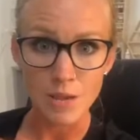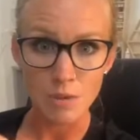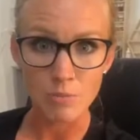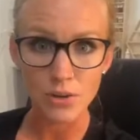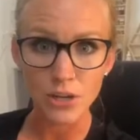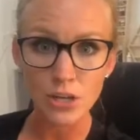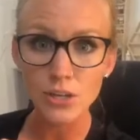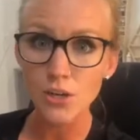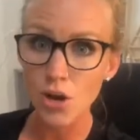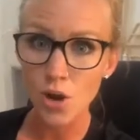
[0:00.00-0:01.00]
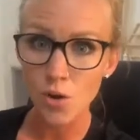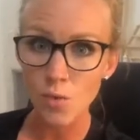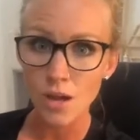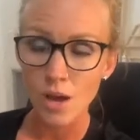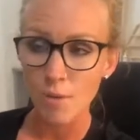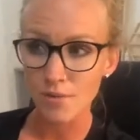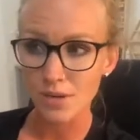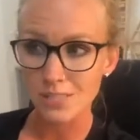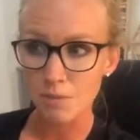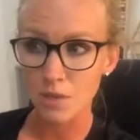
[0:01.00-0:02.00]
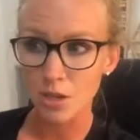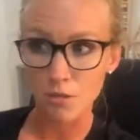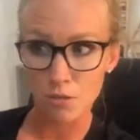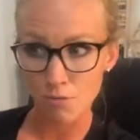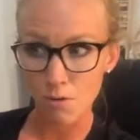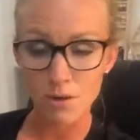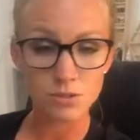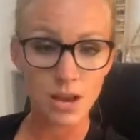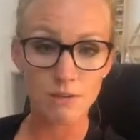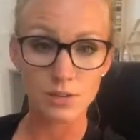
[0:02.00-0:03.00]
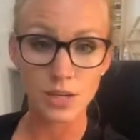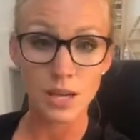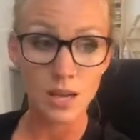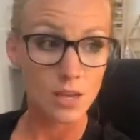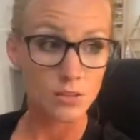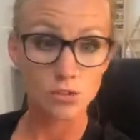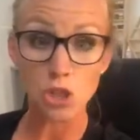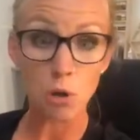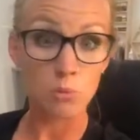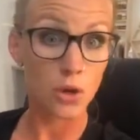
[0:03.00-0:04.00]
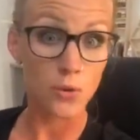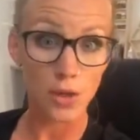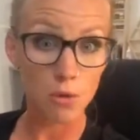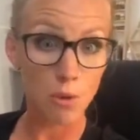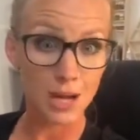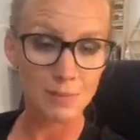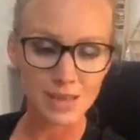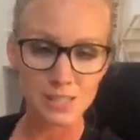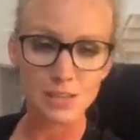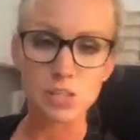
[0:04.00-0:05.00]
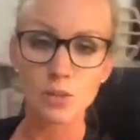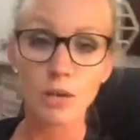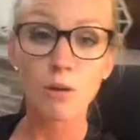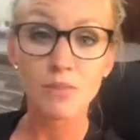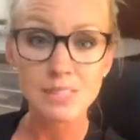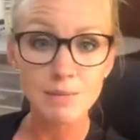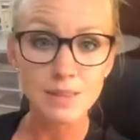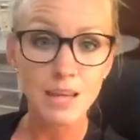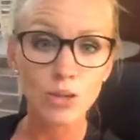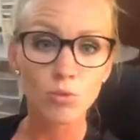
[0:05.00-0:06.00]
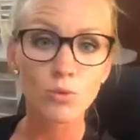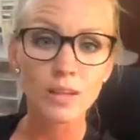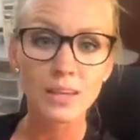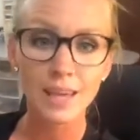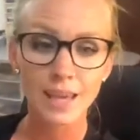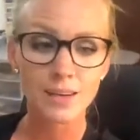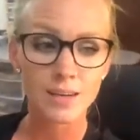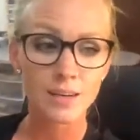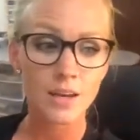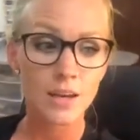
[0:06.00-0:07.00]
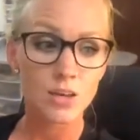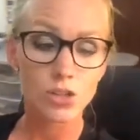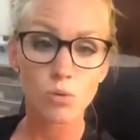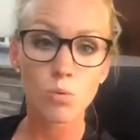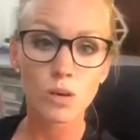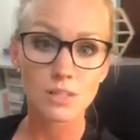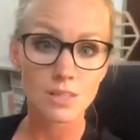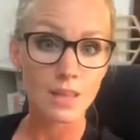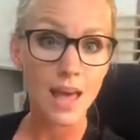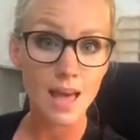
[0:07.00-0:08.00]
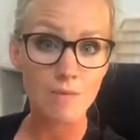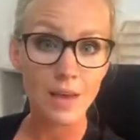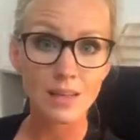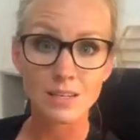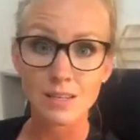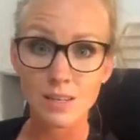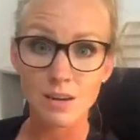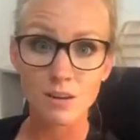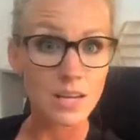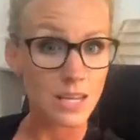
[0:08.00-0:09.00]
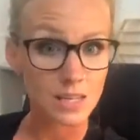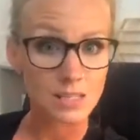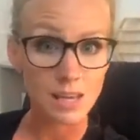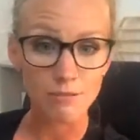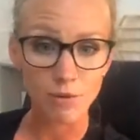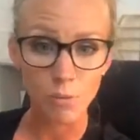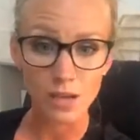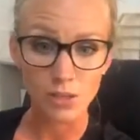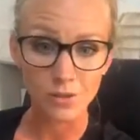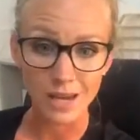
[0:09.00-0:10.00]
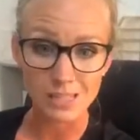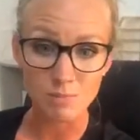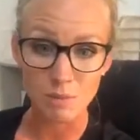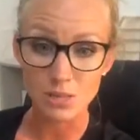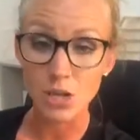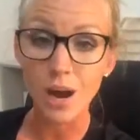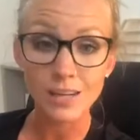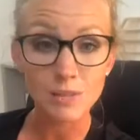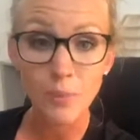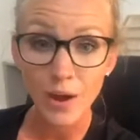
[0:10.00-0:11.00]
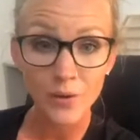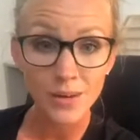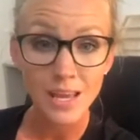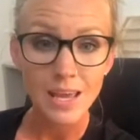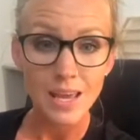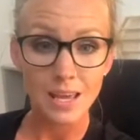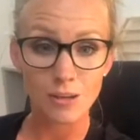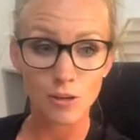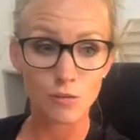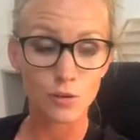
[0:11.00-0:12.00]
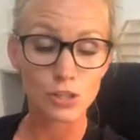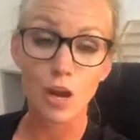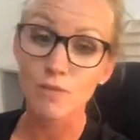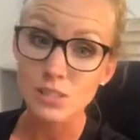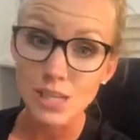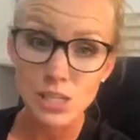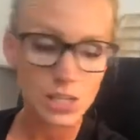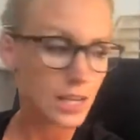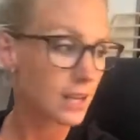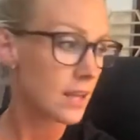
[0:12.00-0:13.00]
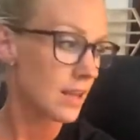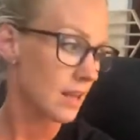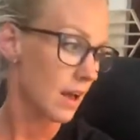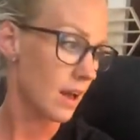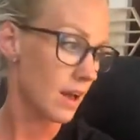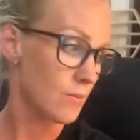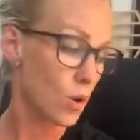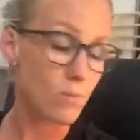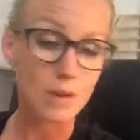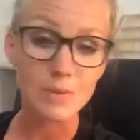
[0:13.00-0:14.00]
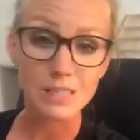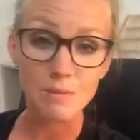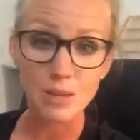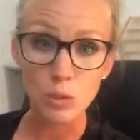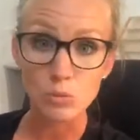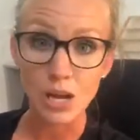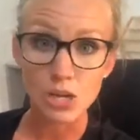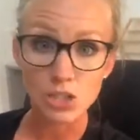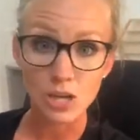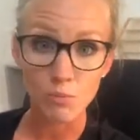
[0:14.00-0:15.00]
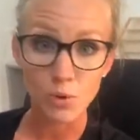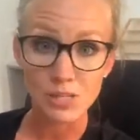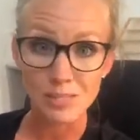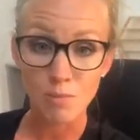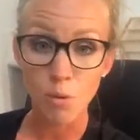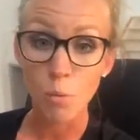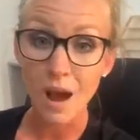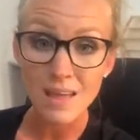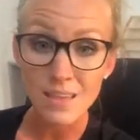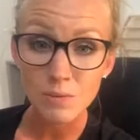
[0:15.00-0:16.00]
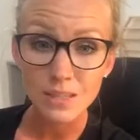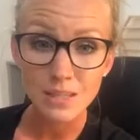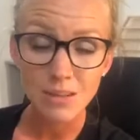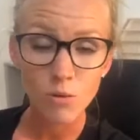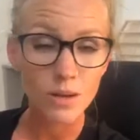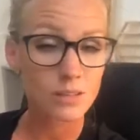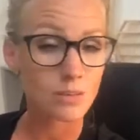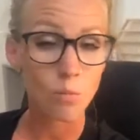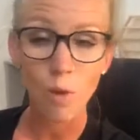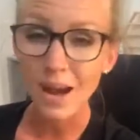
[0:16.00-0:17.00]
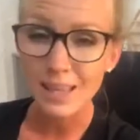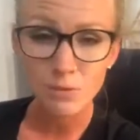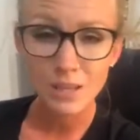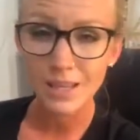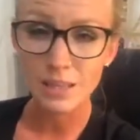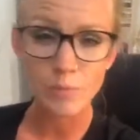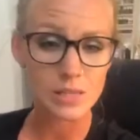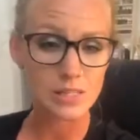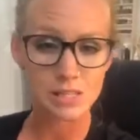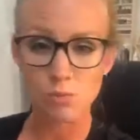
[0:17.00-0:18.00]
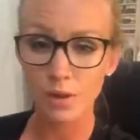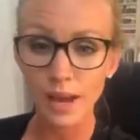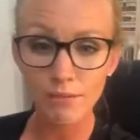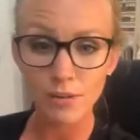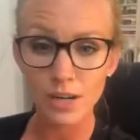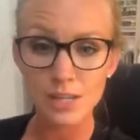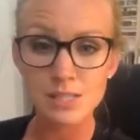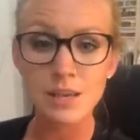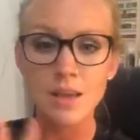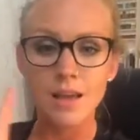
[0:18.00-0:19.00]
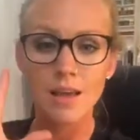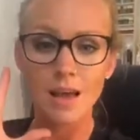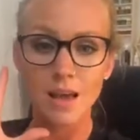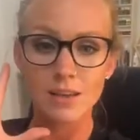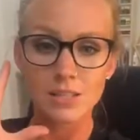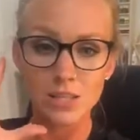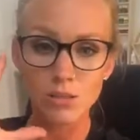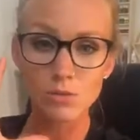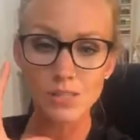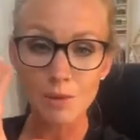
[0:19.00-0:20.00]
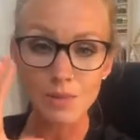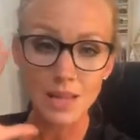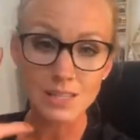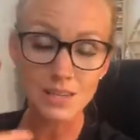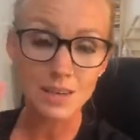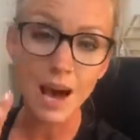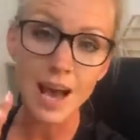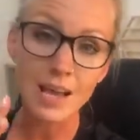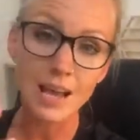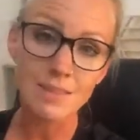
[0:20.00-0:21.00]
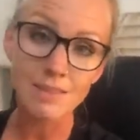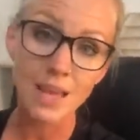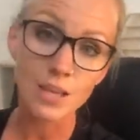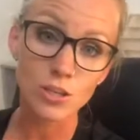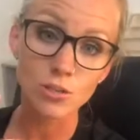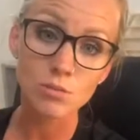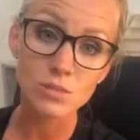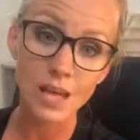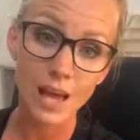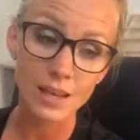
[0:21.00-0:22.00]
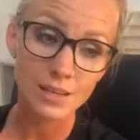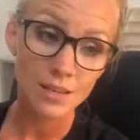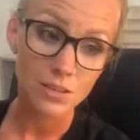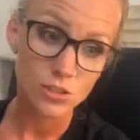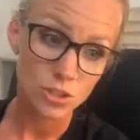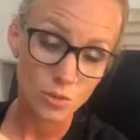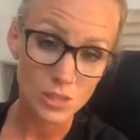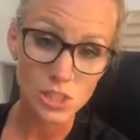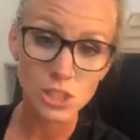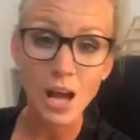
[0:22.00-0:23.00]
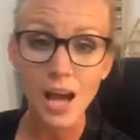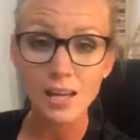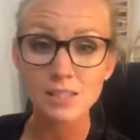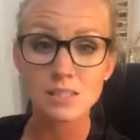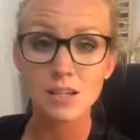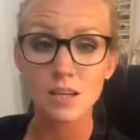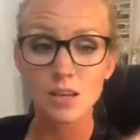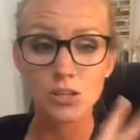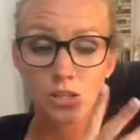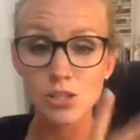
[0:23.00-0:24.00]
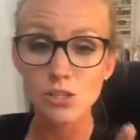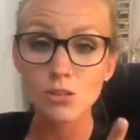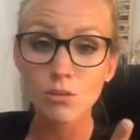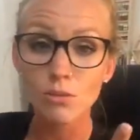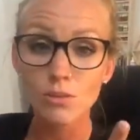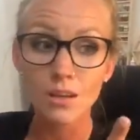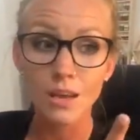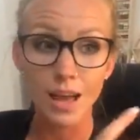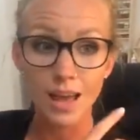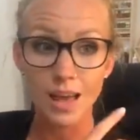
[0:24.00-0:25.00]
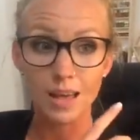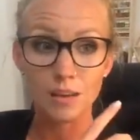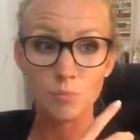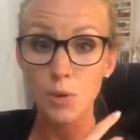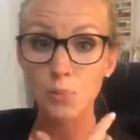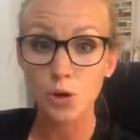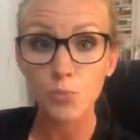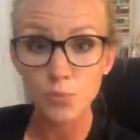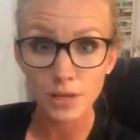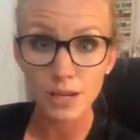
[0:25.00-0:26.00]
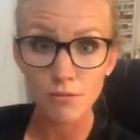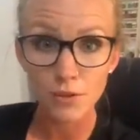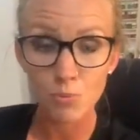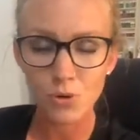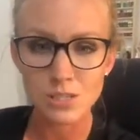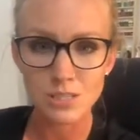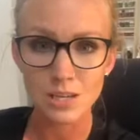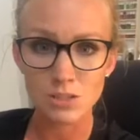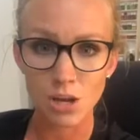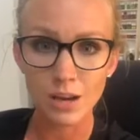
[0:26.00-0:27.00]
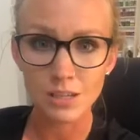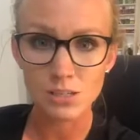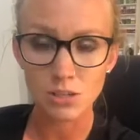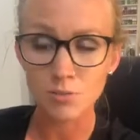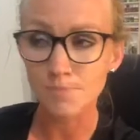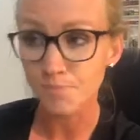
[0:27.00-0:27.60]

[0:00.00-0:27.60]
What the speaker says: People are going to know whether it's something you throw out to every Joe Blow that you walk past on the street, or if it's something that you really catered towards them and to their needs and for what you guys maybe talked about in your first conversation, or maybe something that you touched on in person about why they would need the oils and why they would like the business, whatever it is, to use something that's a guide and then use that to adjust to suit and be appropriate for the person that you're talking to